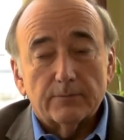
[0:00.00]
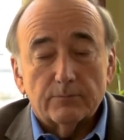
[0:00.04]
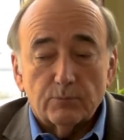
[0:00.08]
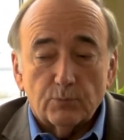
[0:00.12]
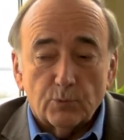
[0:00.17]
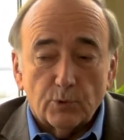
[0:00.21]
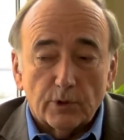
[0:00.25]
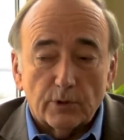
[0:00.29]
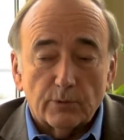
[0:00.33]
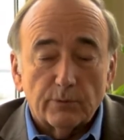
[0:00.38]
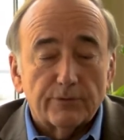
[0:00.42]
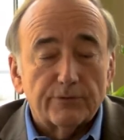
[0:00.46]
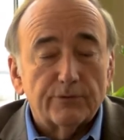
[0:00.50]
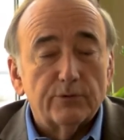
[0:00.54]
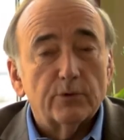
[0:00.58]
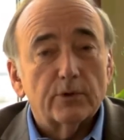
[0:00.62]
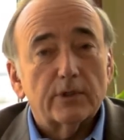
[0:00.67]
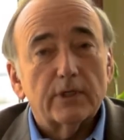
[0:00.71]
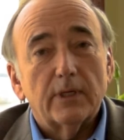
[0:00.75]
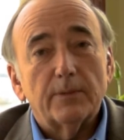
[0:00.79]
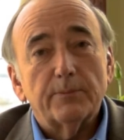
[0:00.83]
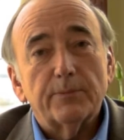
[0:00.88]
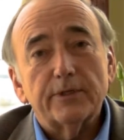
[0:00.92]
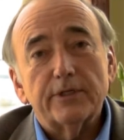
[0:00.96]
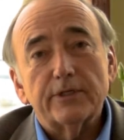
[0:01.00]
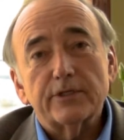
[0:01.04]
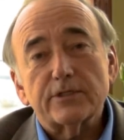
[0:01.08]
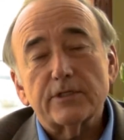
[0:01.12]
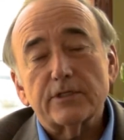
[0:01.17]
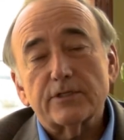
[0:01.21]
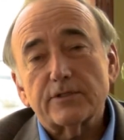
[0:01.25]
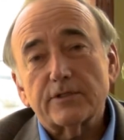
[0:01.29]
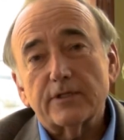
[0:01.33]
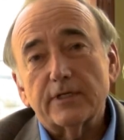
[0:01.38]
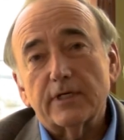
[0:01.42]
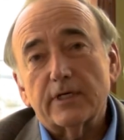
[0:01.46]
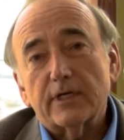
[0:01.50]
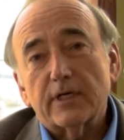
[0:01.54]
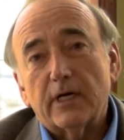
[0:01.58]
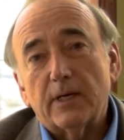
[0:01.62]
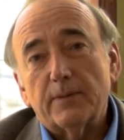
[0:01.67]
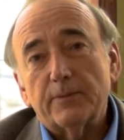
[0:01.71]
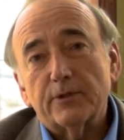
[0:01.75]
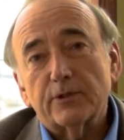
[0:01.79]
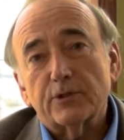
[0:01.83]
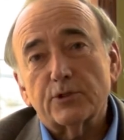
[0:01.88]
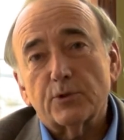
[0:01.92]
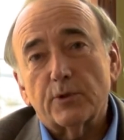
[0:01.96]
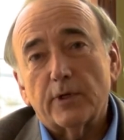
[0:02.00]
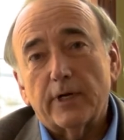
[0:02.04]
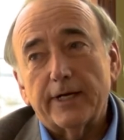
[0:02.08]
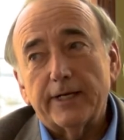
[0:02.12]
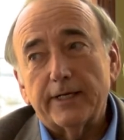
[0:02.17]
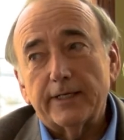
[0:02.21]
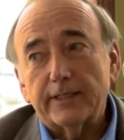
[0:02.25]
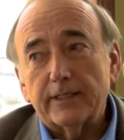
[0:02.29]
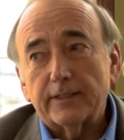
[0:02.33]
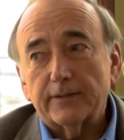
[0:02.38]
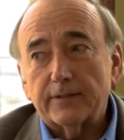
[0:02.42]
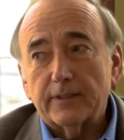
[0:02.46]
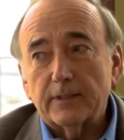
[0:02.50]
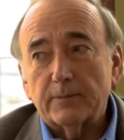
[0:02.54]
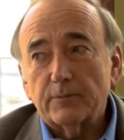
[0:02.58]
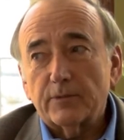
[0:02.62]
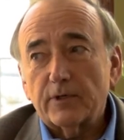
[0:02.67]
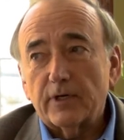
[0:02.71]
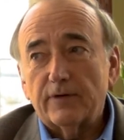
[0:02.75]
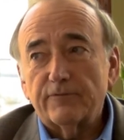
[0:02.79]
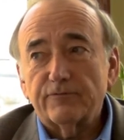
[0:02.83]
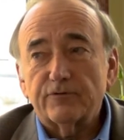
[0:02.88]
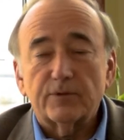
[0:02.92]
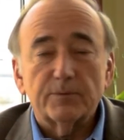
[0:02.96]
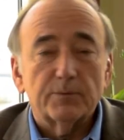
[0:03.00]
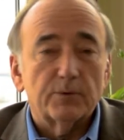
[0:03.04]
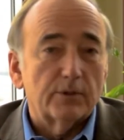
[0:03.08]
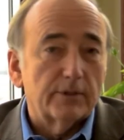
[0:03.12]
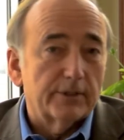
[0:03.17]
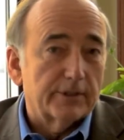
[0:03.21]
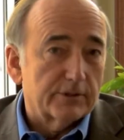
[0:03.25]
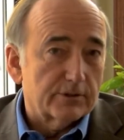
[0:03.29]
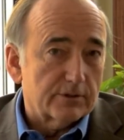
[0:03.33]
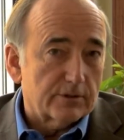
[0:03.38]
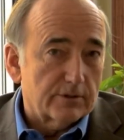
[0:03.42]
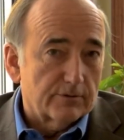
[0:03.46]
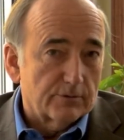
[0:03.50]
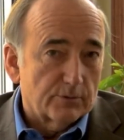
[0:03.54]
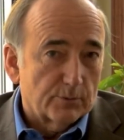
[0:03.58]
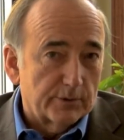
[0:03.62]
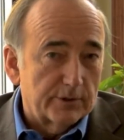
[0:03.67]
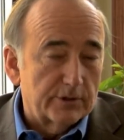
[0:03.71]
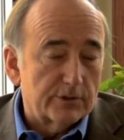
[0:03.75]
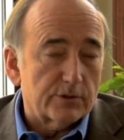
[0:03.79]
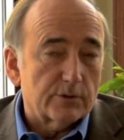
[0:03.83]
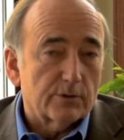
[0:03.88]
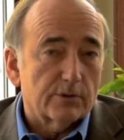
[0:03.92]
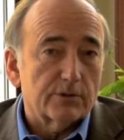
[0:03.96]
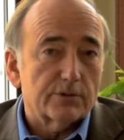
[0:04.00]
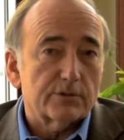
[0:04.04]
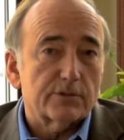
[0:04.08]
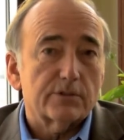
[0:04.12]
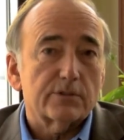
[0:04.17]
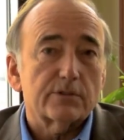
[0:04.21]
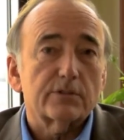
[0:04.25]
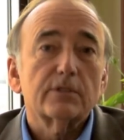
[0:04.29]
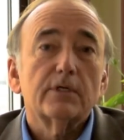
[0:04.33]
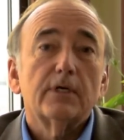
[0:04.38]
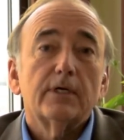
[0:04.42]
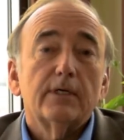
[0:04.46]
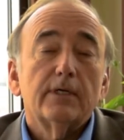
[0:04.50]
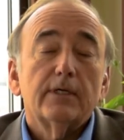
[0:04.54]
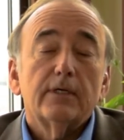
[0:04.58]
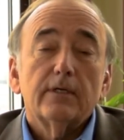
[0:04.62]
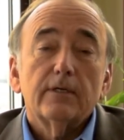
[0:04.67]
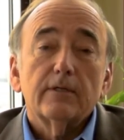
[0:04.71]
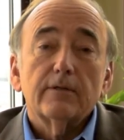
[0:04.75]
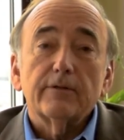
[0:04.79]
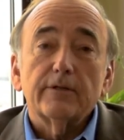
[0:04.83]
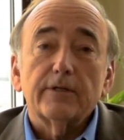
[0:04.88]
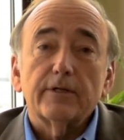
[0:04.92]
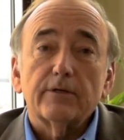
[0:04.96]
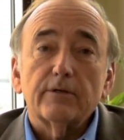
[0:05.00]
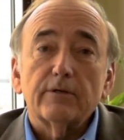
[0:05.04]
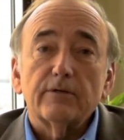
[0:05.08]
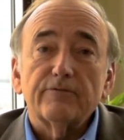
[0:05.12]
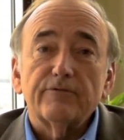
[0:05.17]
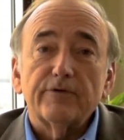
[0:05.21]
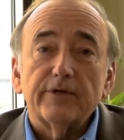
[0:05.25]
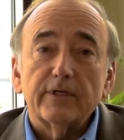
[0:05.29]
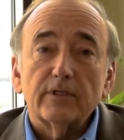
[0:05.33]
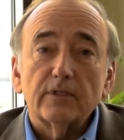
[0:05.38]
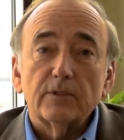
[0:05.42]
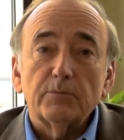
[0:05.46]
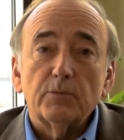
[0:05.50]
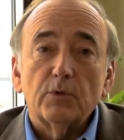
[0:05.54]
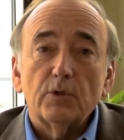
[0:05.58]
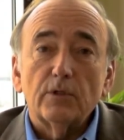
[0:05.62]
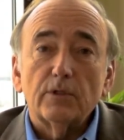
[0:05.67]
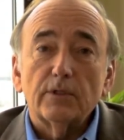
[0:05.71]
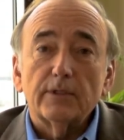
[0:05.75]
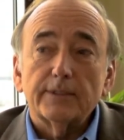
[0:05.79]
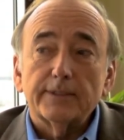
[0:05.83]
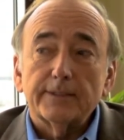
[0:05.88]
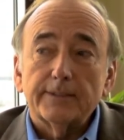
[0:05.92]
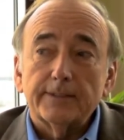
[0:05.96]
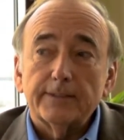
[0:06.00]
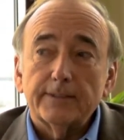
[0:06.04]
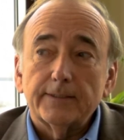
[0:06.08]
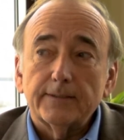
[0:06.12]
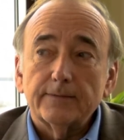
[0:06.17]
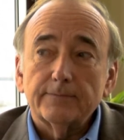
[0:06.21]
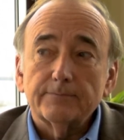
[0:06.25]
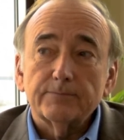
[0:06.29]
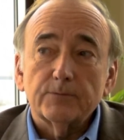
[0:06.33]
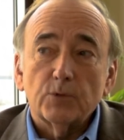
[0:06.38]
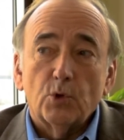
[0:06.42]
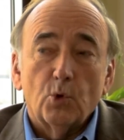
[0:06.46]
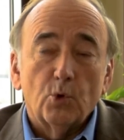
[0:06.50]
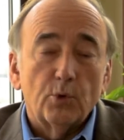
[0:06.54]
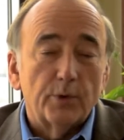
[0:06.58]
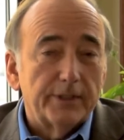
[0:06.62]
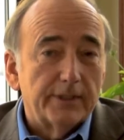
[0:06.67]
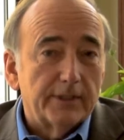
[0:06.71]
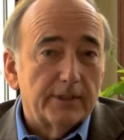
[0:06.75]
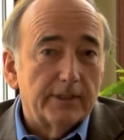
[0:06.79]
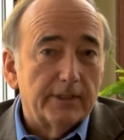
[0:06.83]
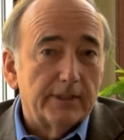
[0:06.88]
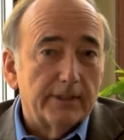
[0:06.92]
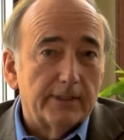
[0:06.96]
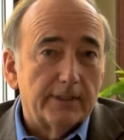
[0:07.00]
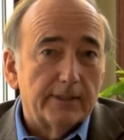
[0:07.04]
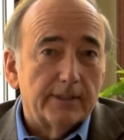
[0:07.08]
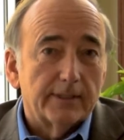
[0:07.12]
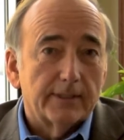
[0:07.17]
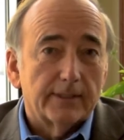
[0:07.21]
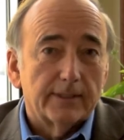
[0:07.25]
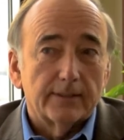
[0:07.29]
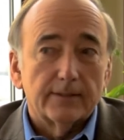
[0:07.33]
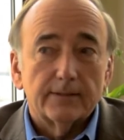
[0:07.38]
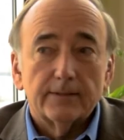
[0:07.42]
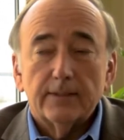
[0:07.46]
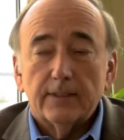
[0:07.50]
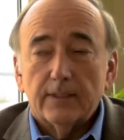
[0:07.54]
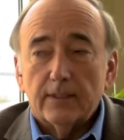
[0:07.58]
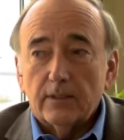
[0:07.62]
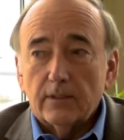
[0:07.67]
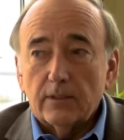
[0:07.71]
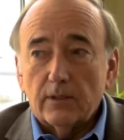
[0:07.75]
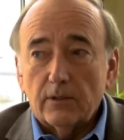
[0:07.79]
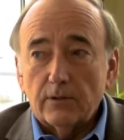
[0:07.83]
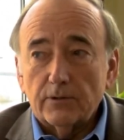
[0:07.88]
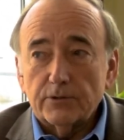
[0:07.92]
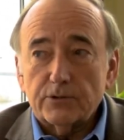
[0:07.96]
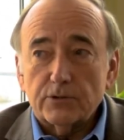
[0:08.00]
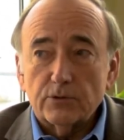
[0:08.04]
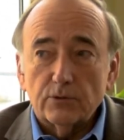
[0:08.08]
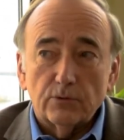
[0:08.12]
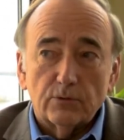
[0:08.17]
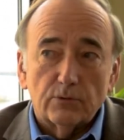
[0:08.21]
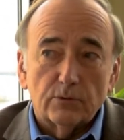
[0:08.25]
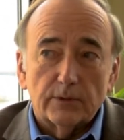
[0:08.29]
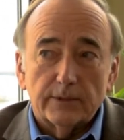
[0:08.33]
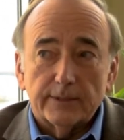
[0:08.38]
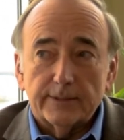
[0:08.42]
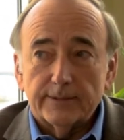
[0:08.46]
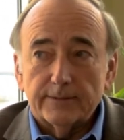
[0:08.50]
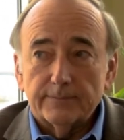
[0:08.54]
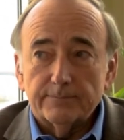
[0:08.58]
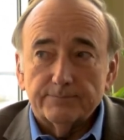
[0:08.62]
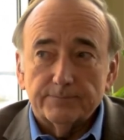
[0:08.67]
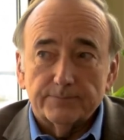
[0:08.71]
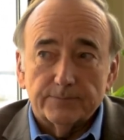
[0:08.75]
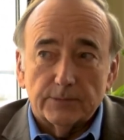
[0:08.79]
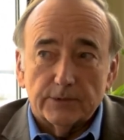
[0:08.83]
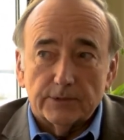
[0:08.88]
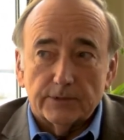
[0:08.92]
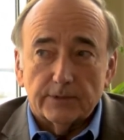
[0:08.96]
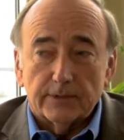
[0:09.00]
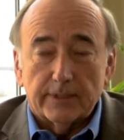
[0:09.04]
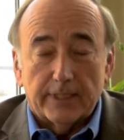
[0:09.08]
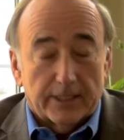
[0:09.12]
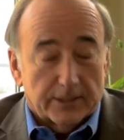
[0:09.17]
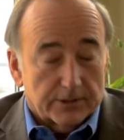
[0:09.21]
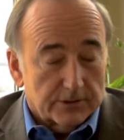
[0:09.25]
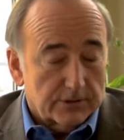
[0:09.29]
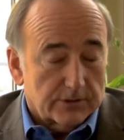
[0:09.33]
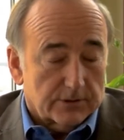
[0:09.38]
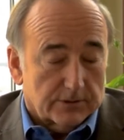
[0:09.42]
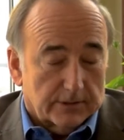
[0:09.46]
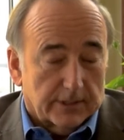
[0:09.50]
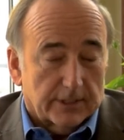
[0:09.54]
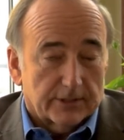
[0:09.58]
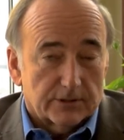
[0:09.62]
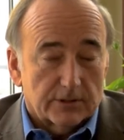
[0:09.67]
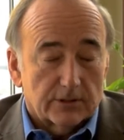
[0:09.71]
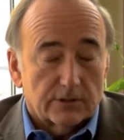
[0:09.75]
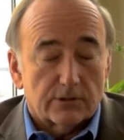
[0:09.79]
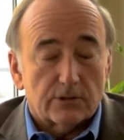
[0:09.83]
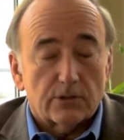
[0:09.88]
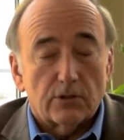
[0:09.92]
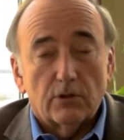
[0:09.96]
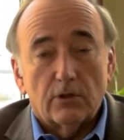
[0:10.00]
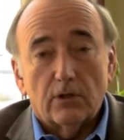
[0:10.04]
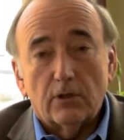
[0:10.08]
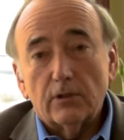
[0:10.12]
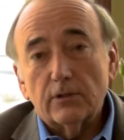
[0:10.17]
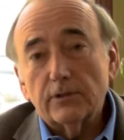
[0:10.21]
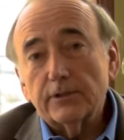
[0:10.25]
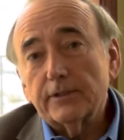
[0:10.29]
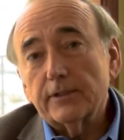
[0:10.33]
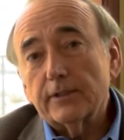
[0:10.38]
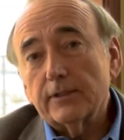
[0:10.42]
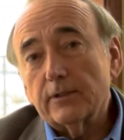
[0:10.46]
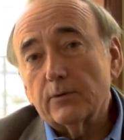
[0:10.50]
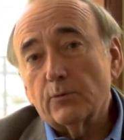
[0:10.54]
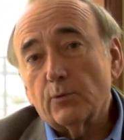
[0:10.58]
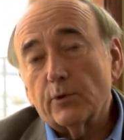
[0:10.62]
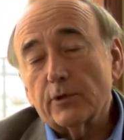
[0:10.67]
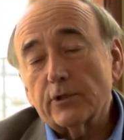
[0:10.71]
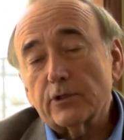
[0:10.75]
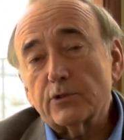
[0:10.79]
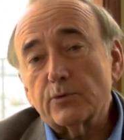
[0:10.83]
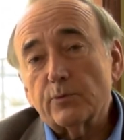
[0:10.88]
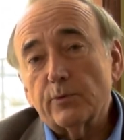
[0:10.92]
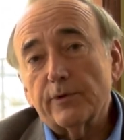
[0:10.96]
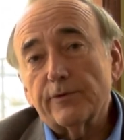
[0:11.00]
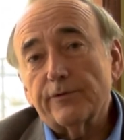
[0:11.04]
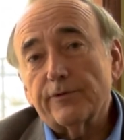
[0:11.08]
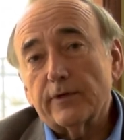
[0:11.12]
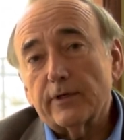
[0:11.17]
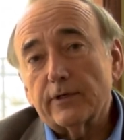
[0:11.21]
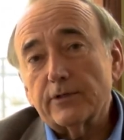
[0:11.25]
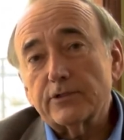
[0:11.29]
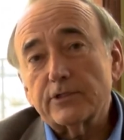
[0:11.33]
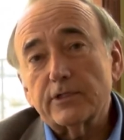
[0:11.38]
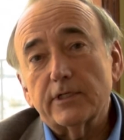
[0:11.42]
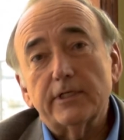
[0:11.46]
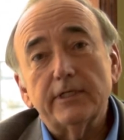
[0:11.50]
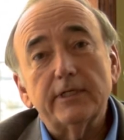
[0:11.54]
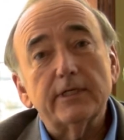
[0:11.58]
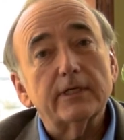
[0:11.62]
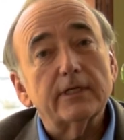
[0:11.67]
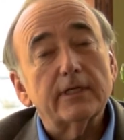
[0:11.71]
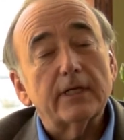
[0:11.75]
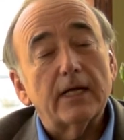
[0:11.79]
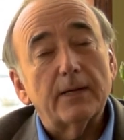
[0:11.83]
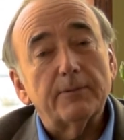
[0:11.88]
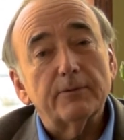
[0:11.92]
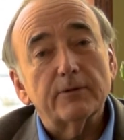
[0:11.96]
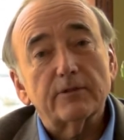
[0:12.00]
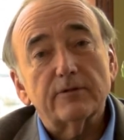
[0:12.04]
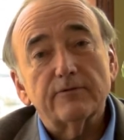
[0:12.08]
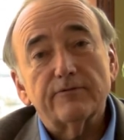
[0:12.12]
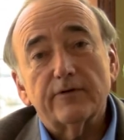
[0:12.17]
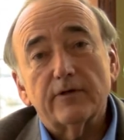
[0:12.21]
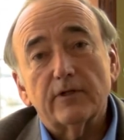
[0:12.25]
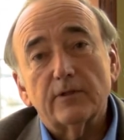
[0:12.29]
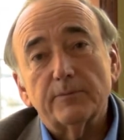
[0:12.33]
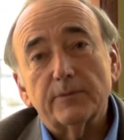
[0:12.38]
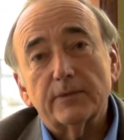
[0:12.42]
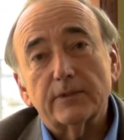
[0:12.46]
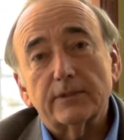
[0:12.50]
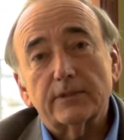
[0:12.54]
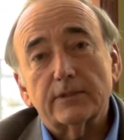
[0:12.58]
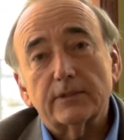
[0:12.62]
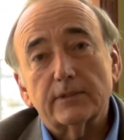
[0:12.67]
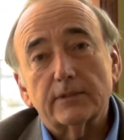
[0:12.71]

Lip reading: work with new companies as they come and try and get them comfortable as to the resources that are available. OED also, as it's called, works with our City Economic Development